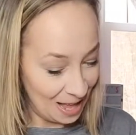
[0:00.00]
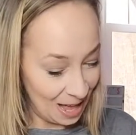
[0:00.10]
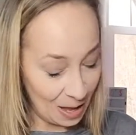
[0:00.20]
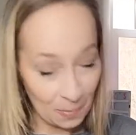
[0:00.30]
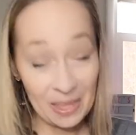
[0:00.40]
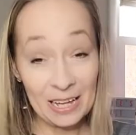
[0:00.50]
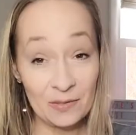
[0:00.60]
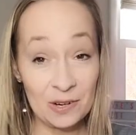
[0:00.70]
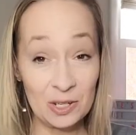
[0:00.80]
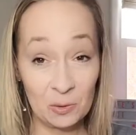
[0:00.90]
But that's
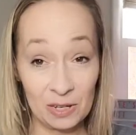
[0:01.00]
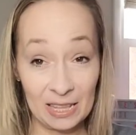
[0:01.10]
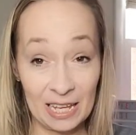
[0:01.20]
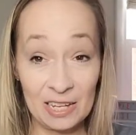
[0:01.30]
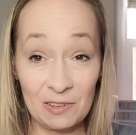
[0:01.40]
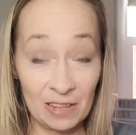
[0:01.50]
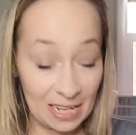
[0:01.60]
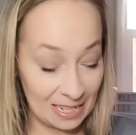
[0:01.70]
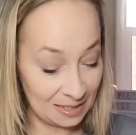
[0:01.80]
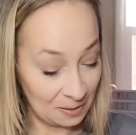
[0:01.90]
very sweet. Thank you,
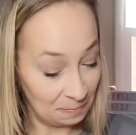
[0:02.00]
ladies.